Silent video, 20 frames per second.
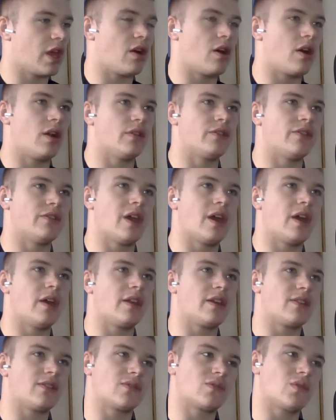hard set of
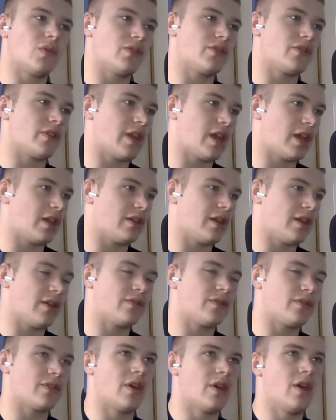like squats or
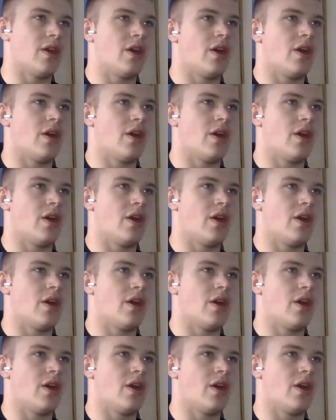deadlifts,